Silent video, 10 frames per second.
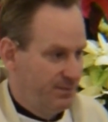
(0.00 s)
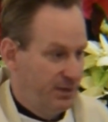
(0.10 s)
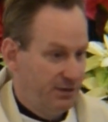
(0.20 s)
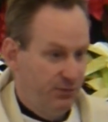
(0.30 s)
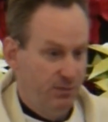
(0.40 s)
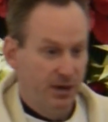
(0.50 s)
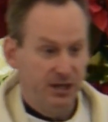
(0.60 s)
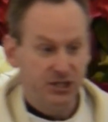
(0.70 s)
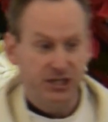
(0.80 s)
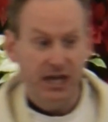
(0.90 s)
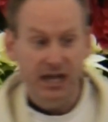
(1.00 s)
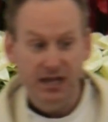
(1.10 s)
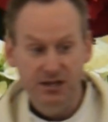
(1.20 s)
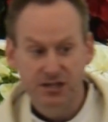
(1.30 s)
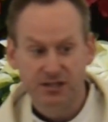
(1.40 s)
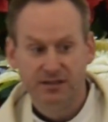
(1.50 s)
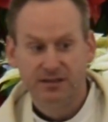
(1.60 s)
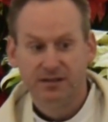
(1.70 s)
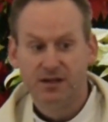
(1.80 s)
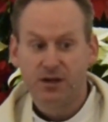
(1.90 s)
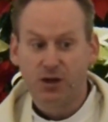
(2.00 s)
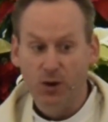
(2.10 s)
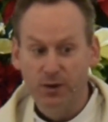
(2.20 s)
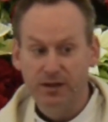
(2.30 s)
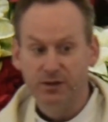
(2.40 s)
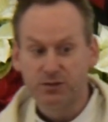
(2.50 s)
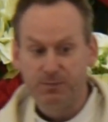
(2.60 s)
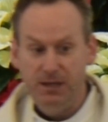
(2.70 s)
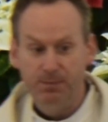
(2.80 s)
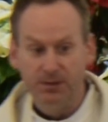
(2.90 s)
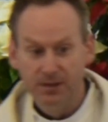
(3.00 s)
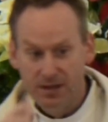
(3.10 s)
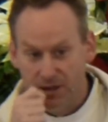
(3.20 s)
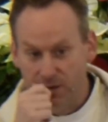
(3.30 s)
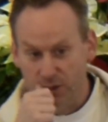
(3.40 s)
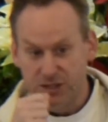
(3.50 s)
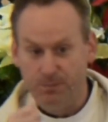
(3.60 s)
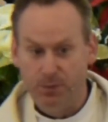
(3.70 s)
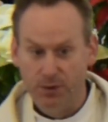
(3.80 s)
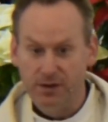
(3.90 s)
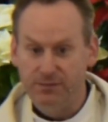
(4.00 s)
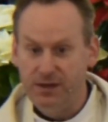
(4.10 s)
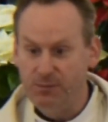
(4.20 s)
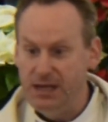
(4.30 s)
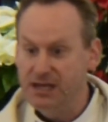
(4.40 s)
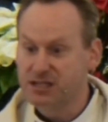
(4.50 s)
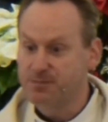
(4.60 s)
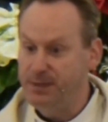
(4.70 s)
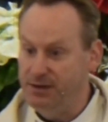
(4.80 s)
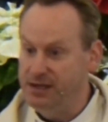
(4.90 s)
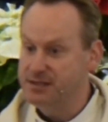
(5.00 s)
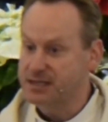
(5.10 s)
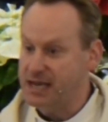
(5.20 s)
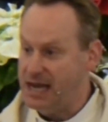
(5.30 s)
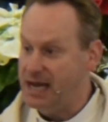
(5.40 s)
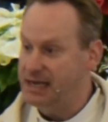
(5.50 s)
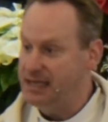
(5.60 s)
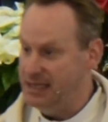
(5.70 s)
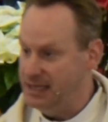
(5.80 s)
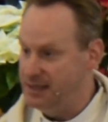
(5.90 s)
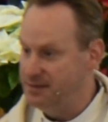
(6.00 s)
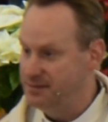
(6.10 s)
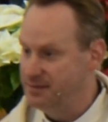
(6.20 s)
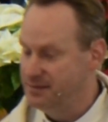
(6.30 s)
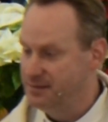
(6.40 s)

But if we want to change, go to those people who are supportive that we experience God in.